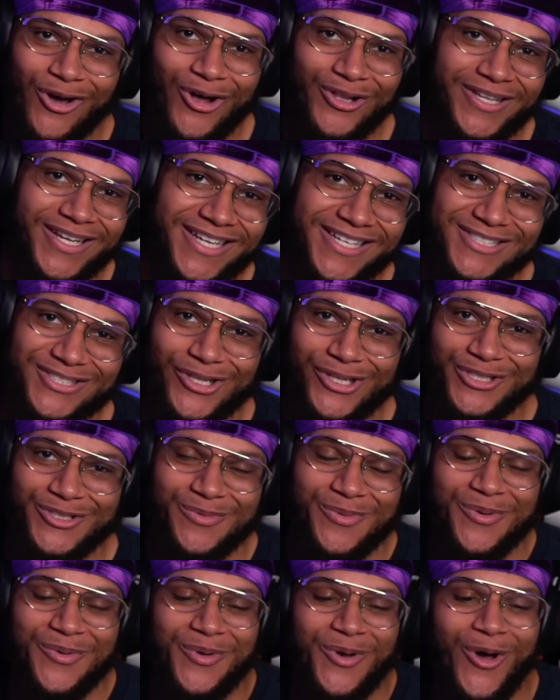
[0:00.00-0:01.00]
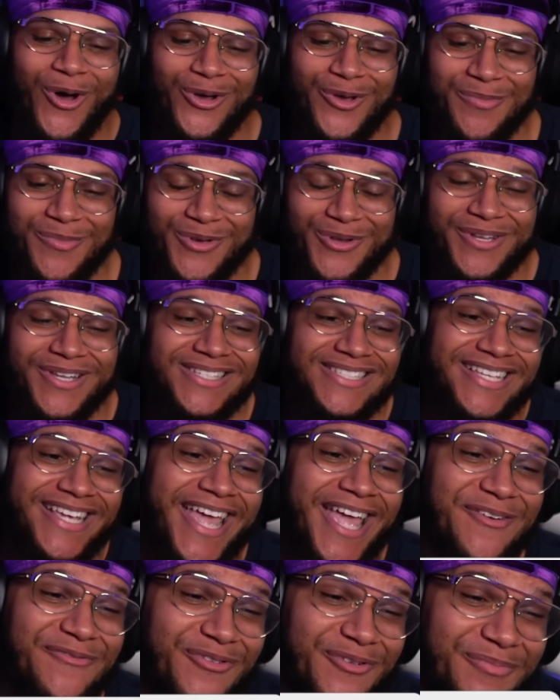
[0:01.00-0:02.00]
the nigga Saucy Woo in all communities, it
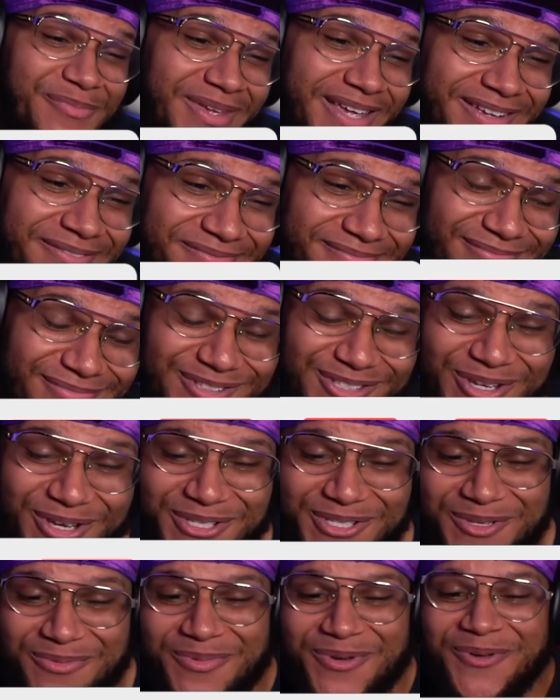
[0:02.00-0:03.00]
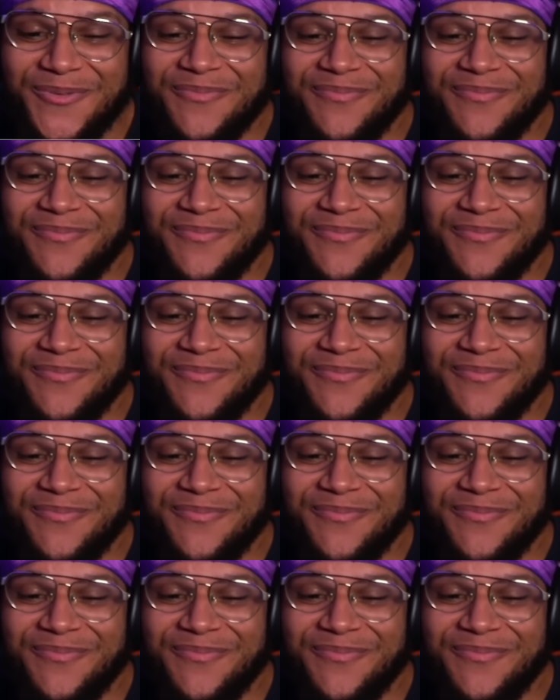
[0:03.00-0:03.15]
came from me. Saucy Woo.